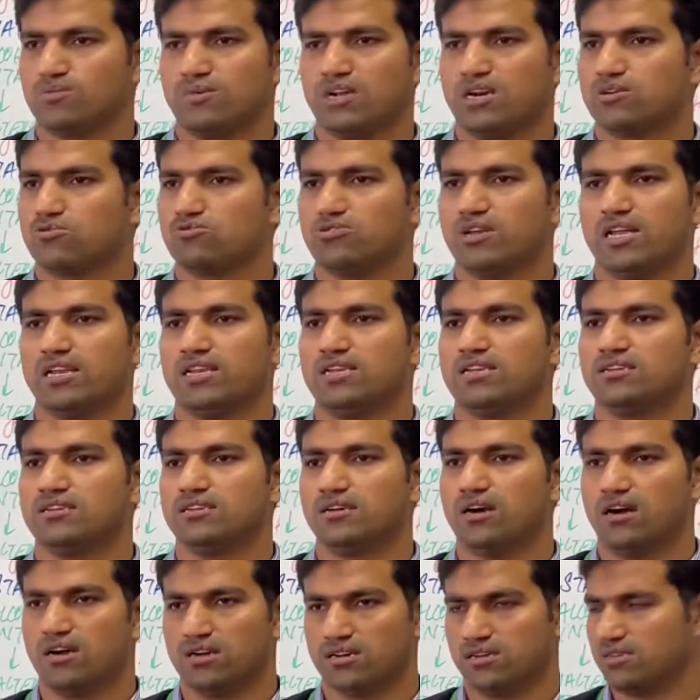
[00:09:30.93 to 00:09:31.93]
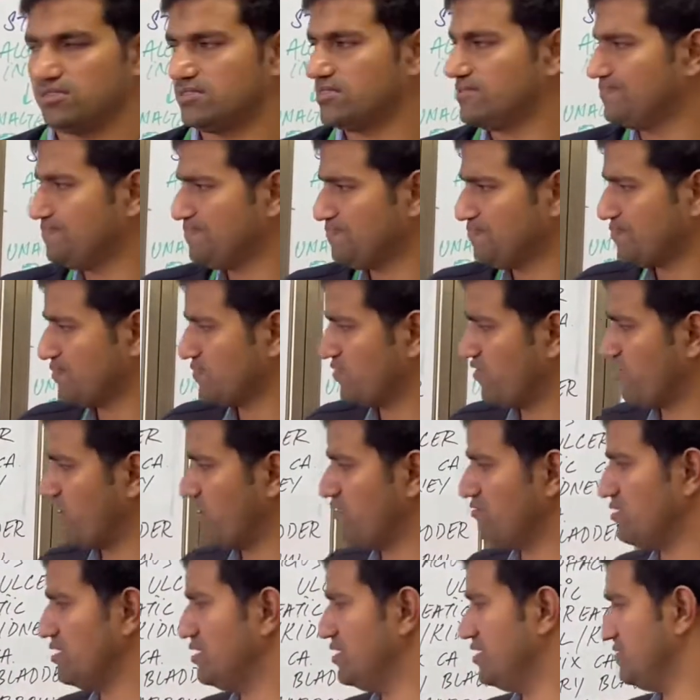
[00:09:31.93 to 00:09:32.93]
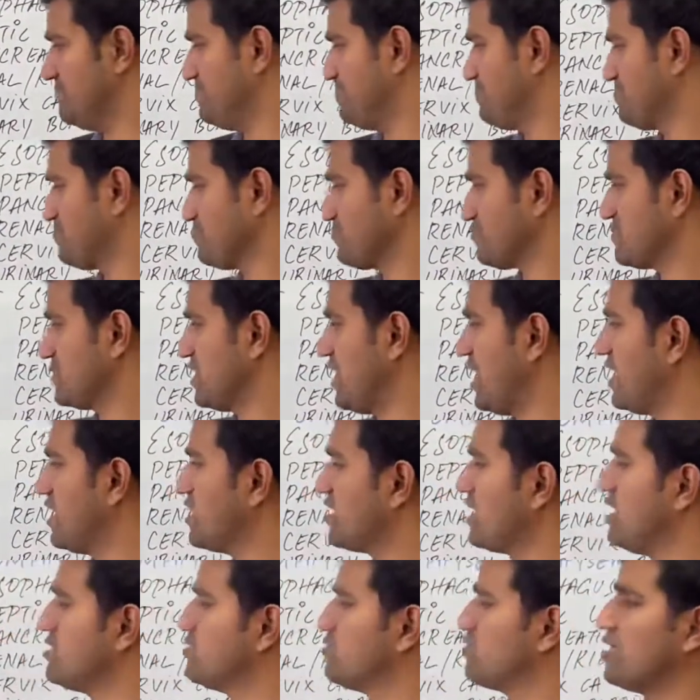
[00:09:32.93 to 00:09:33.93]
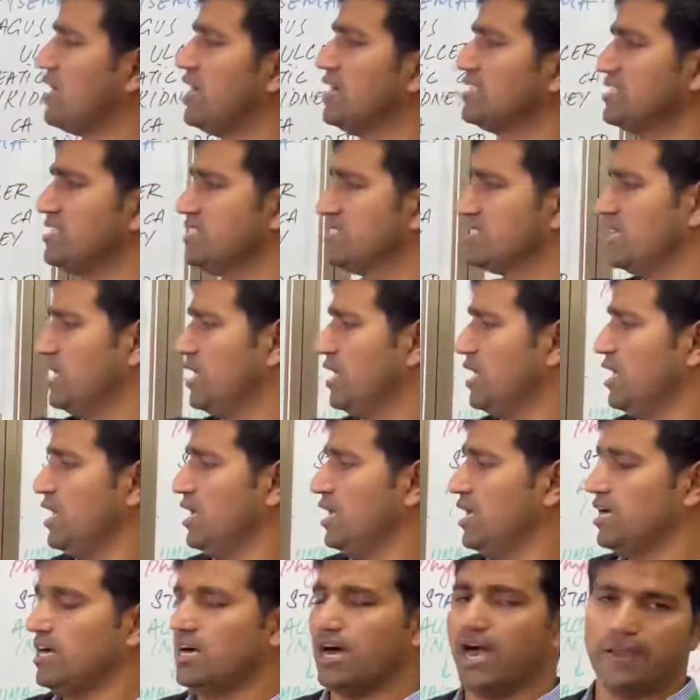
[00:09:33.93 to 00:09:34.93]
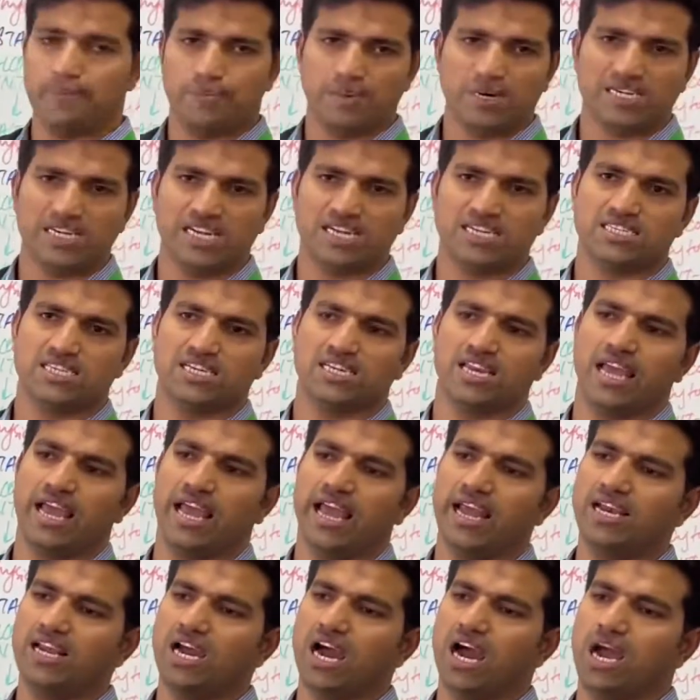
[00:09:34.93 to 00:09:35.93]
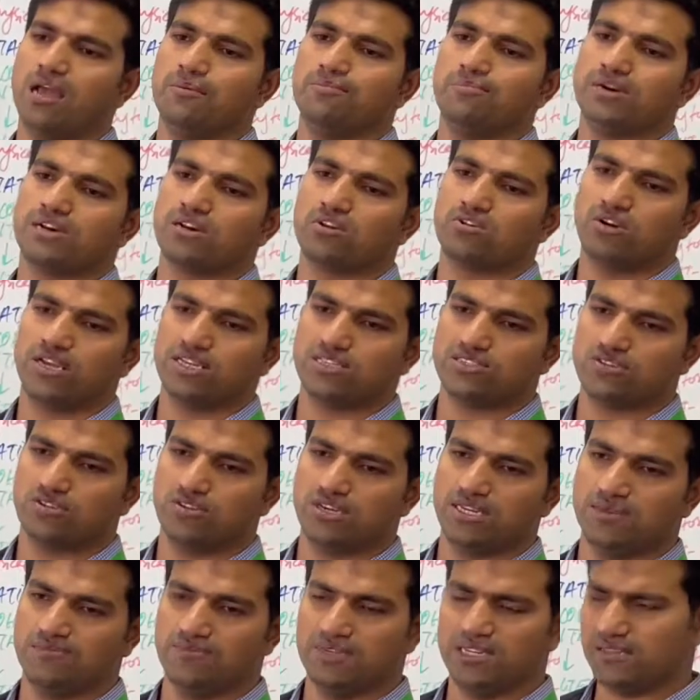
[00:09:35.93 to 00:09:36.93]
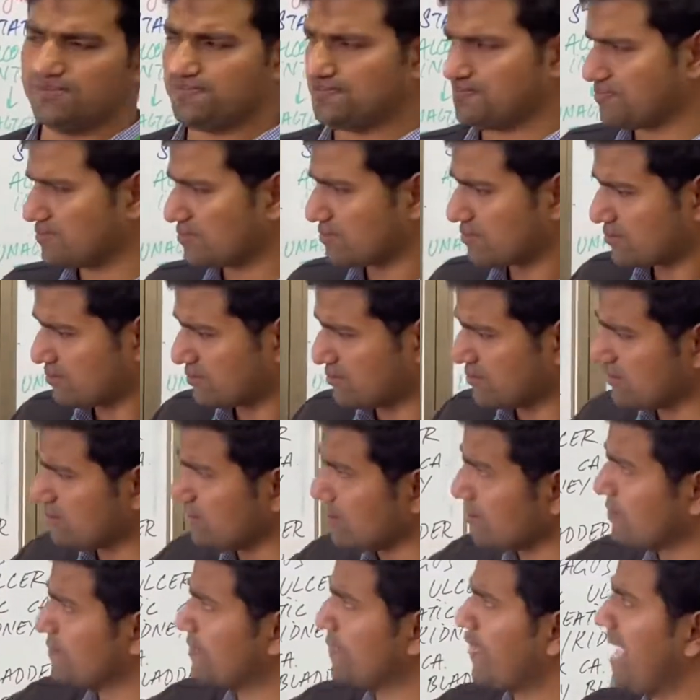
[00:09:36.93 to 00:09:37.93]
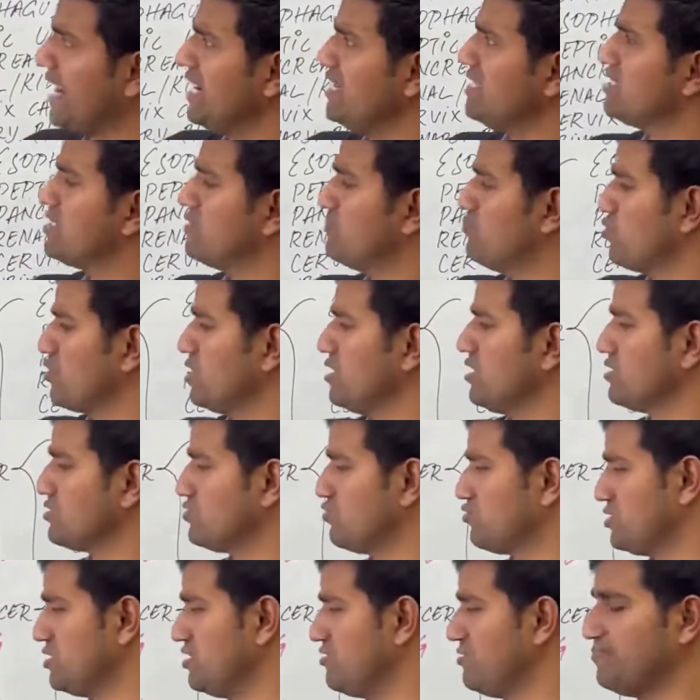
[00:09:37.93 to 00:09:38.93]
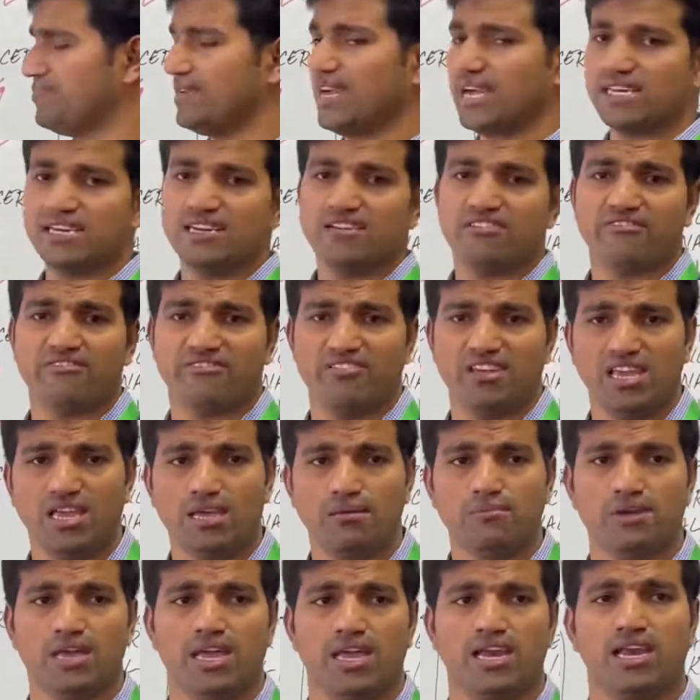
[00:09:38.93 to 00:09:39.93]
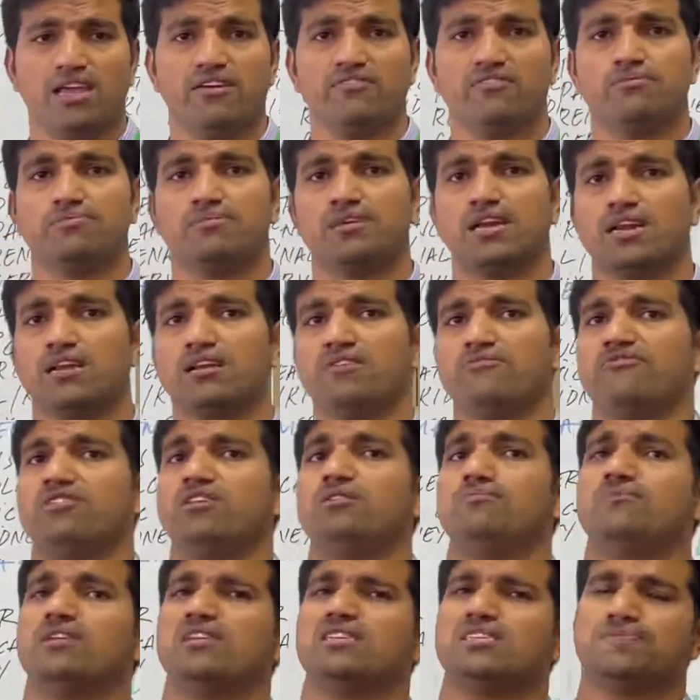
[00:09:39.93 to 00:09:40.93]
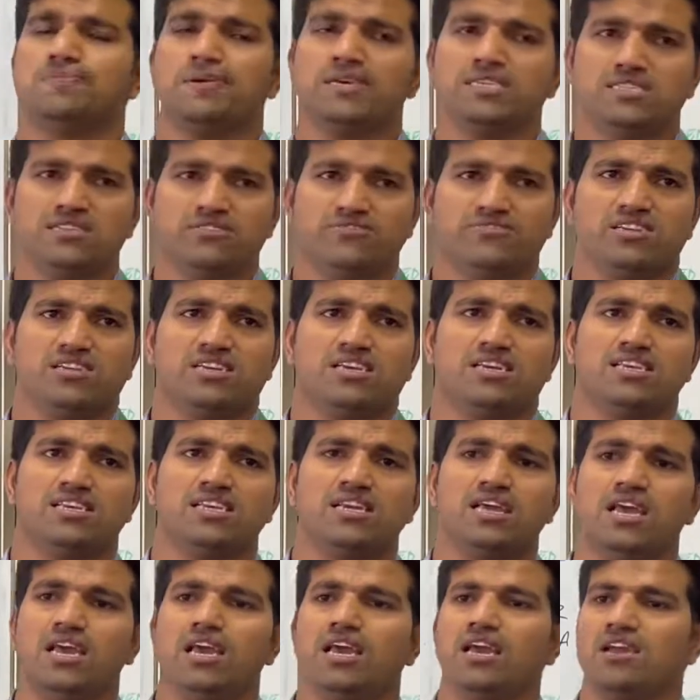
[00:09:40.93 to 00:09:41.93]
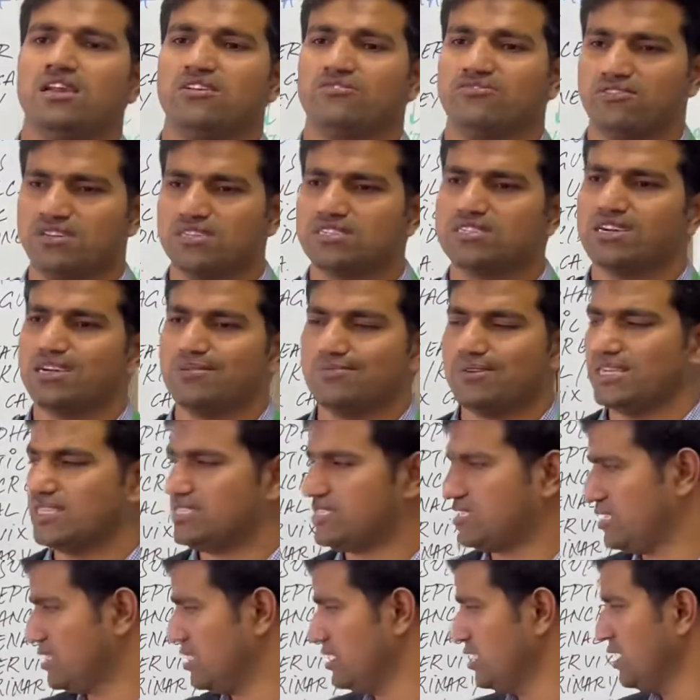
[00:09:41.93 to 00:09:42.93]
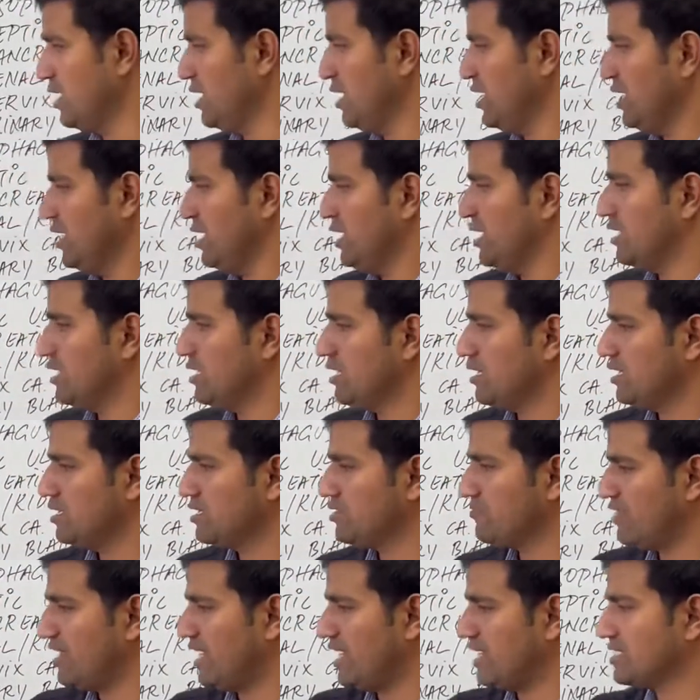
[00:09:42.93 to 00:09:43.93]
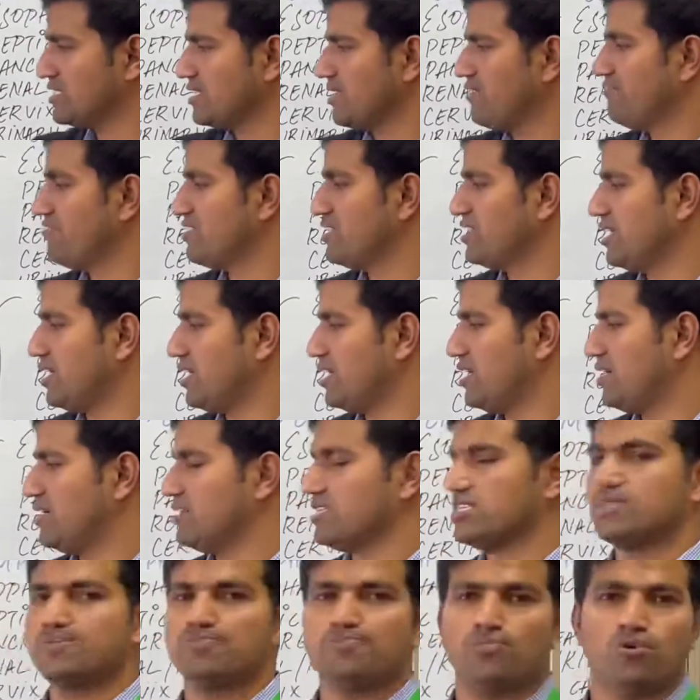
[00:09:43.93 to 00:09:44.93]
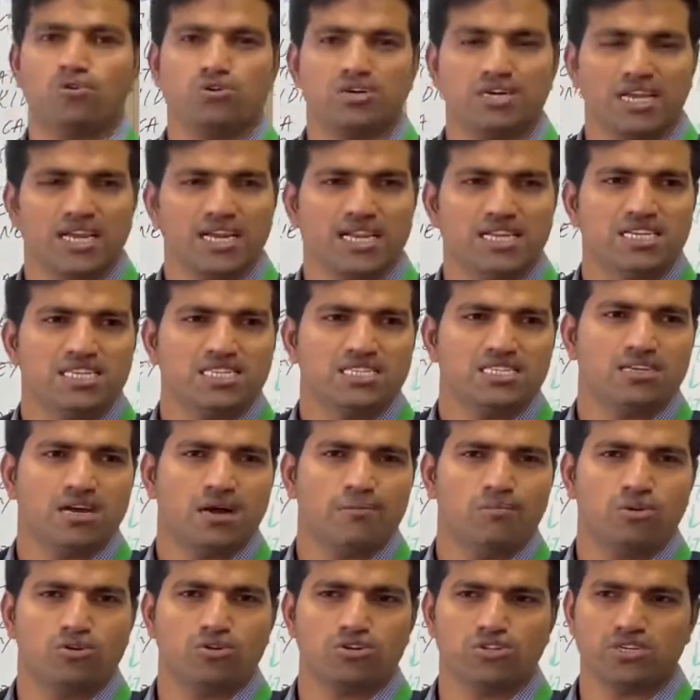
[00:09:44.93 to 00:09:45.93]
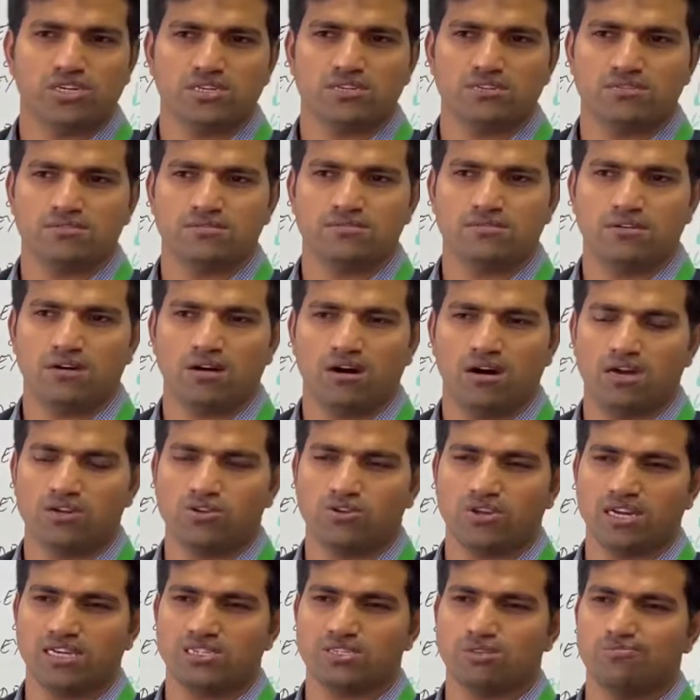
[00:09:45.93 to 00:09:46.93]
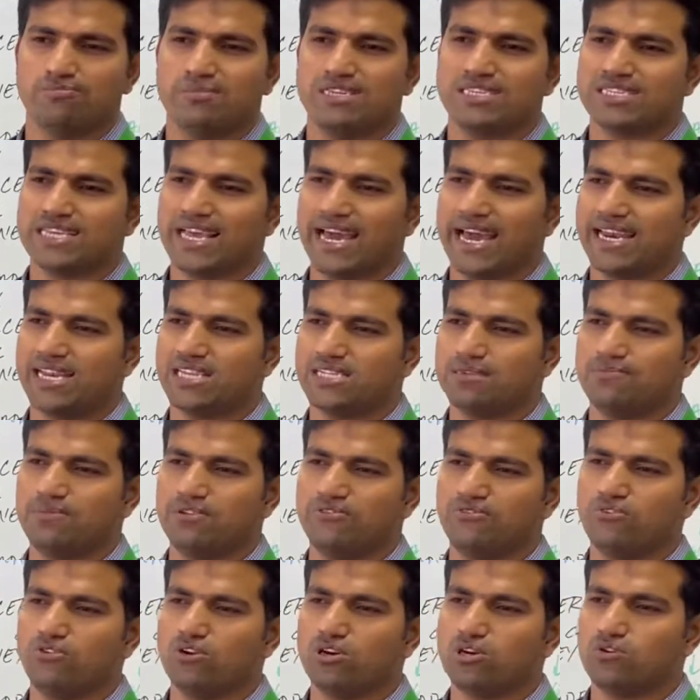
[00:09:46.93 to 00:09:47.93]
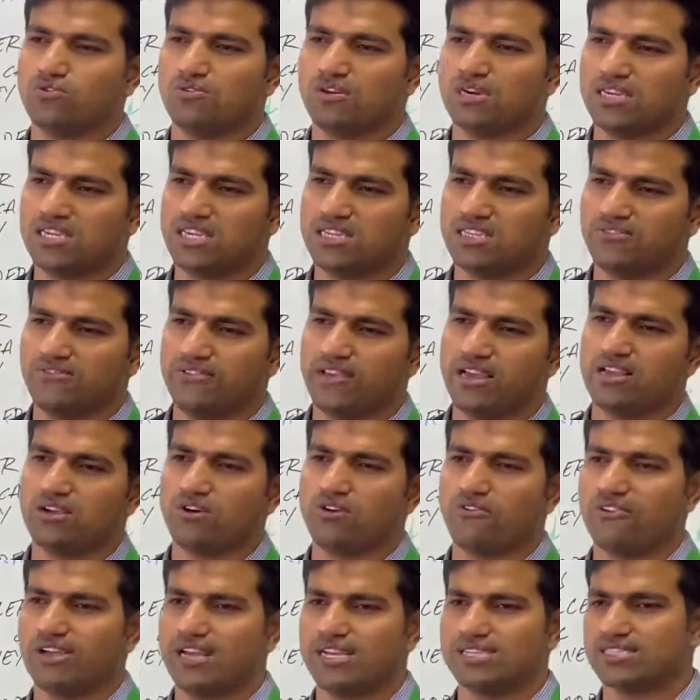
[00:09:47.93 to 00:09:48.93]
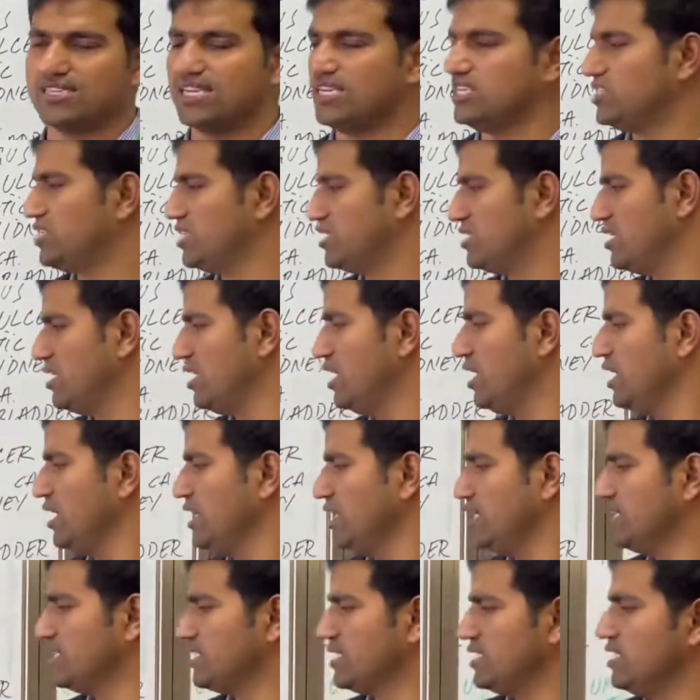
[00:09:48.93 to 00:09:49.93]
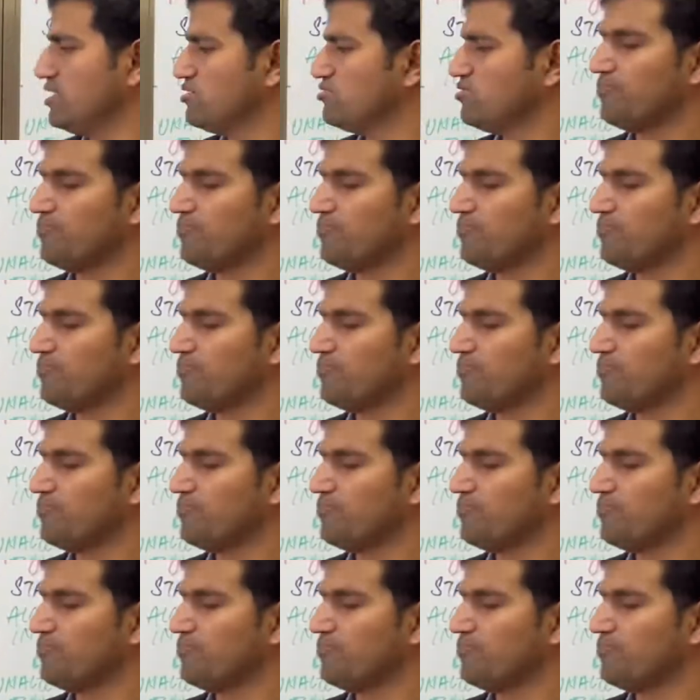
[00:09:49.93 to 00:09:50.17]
blood to any organs forwardly. And it also causes hypertension and hypercholesterolemia. Then smoking associated with pregnant female, if a pregnant female, specifically in first trimester, it will end up with a spontaneous abortion, or you can say miscarriage before 20th week of gestation. It leads to